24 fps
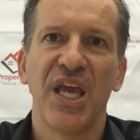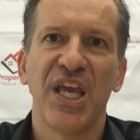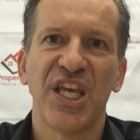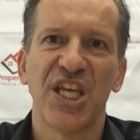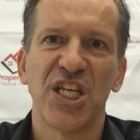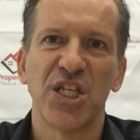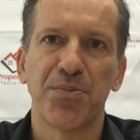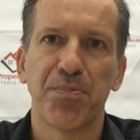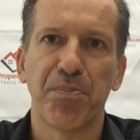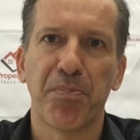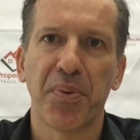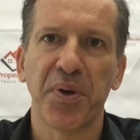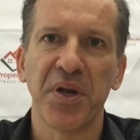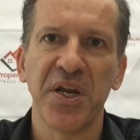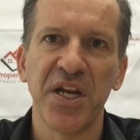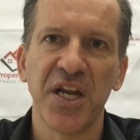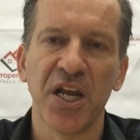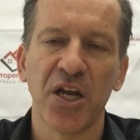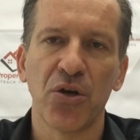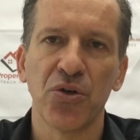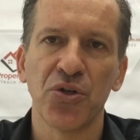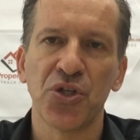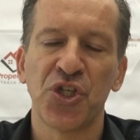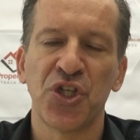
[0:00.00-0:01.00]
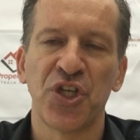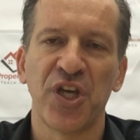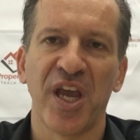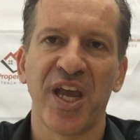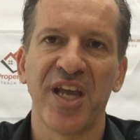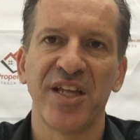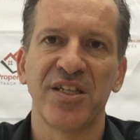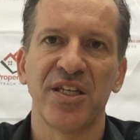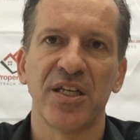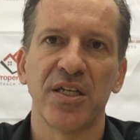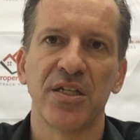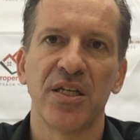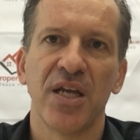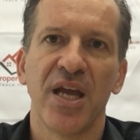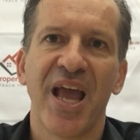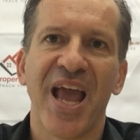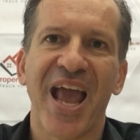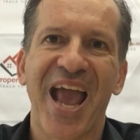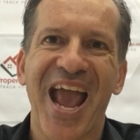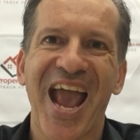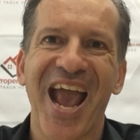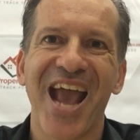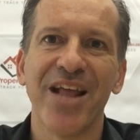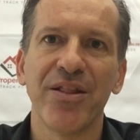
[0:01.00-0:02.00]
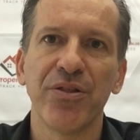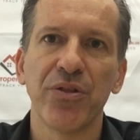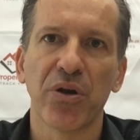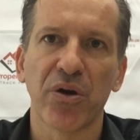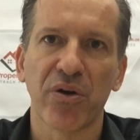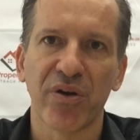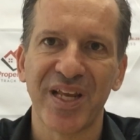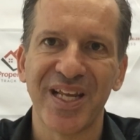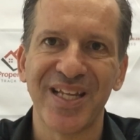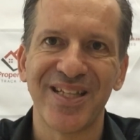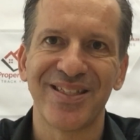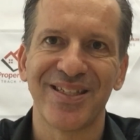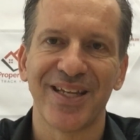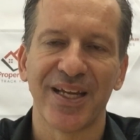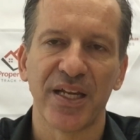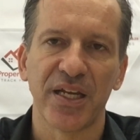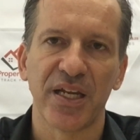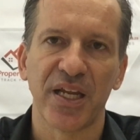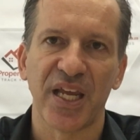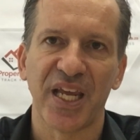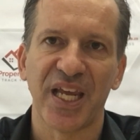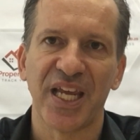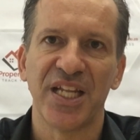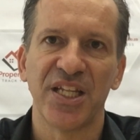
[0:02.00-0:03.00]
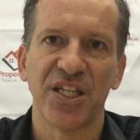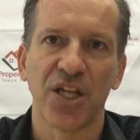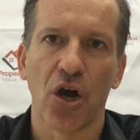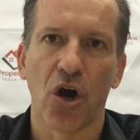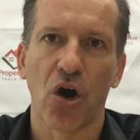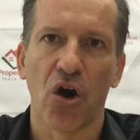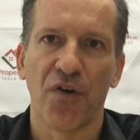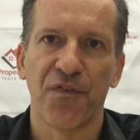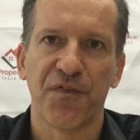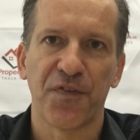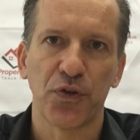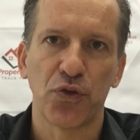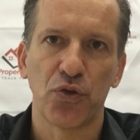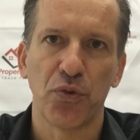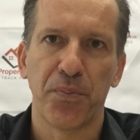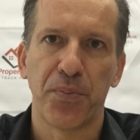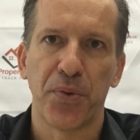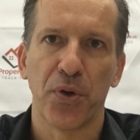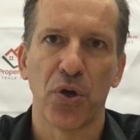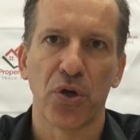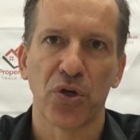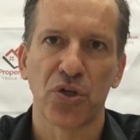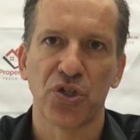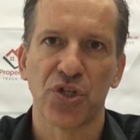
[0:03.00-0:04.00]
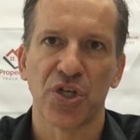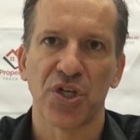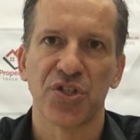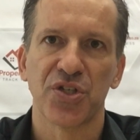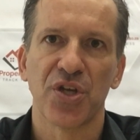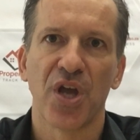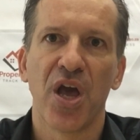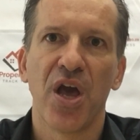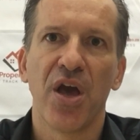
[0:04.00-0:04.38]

is pre-negotiated and written in the offer to purchase.